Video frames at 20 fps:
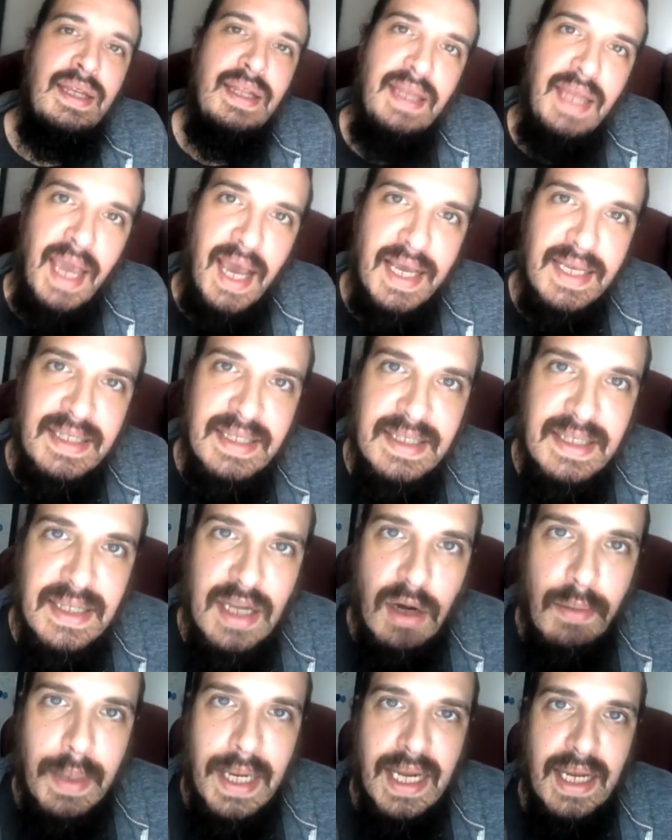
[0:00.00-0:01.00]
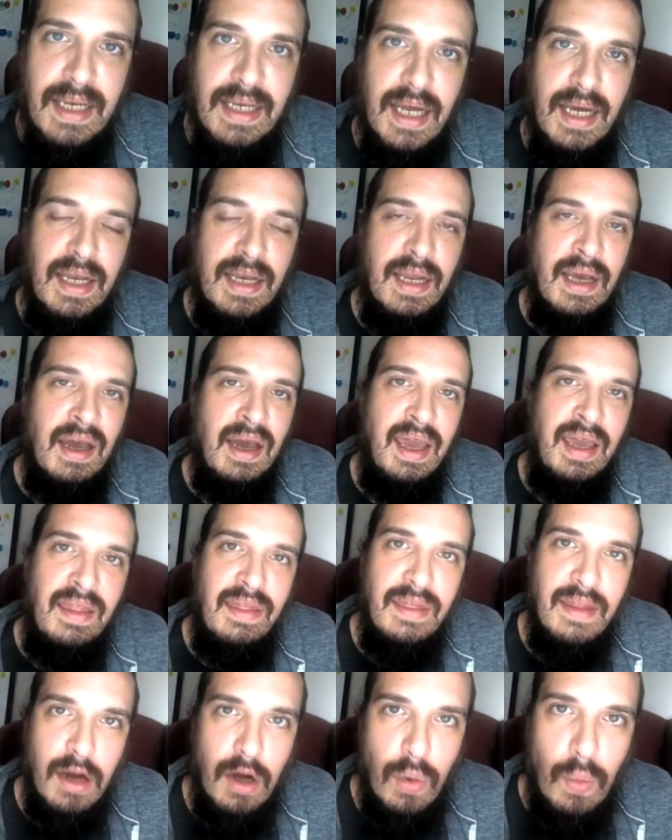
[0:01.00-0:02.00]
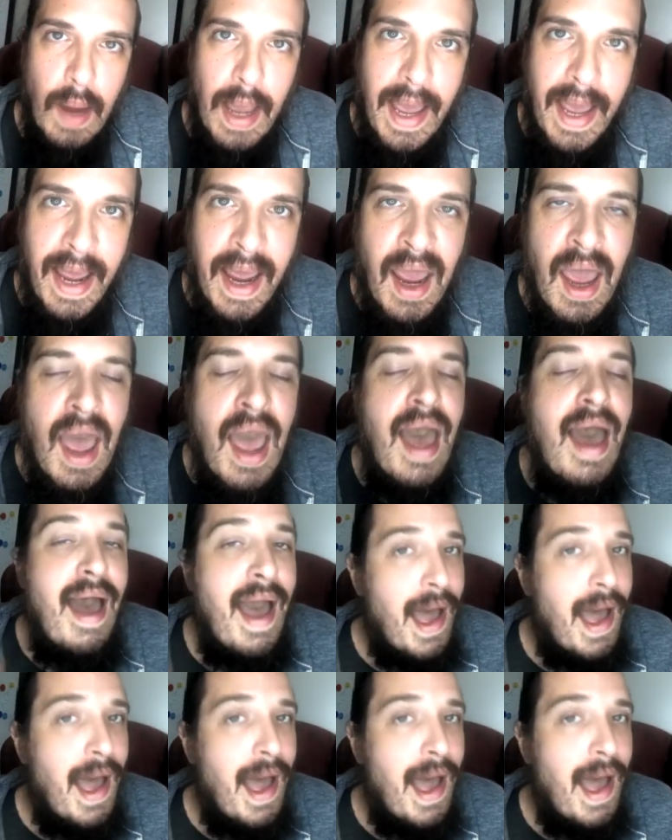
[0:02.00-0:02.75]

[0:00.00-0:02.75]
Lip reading: Yes, they're being done in their way.